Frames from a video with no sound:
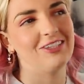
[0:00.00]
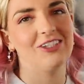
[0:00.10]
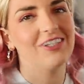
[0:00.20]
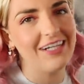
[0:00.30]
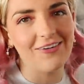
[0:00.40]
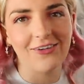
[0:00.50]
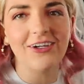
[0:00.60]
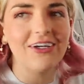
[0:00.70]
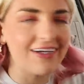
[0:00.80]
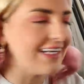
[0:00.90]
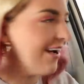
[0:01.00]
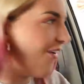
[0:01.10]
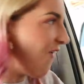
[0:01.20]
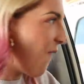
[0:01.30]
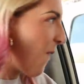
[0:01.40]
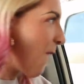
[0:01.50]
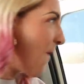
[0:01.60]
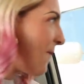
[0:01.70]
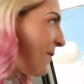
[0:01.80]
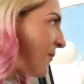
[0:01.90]
Should I order it right now?
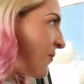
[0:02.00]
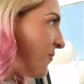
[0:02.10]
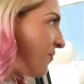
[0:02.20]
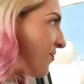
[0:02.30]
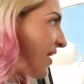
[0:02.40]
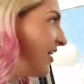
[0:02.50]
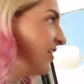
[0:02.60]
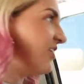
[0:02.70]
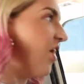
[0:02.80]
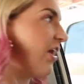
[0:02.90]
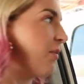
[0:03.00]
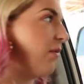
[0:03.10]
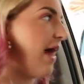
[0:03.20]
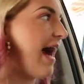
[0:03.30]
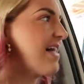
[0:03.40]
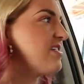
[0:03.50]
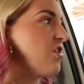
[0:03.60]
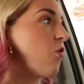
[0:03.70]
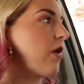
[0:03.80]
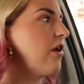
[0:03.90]
A Sonic Blast,
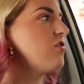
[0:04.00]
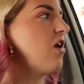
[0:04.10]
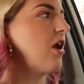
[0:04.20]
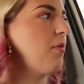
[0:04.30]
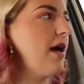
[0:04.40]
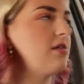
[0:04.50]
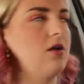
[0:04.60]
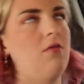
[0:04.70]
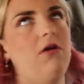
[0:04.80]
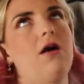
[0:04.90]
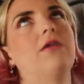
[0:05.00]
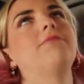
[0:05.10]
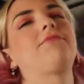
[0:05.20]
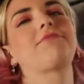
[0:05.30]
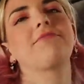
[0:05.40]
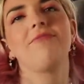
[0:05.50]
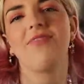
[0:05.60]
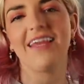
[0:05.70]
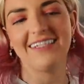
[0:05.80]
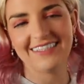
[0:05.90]
an Oreo Sonic Blast. Oh my God.
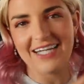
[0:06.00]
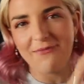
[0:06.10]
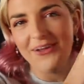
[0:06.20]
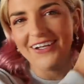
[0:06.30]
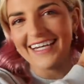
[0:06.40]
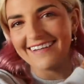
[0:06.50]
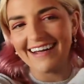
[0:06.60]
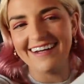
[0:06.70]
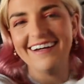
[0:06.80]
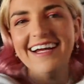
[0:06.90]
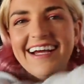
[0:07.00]
Stop looking right now.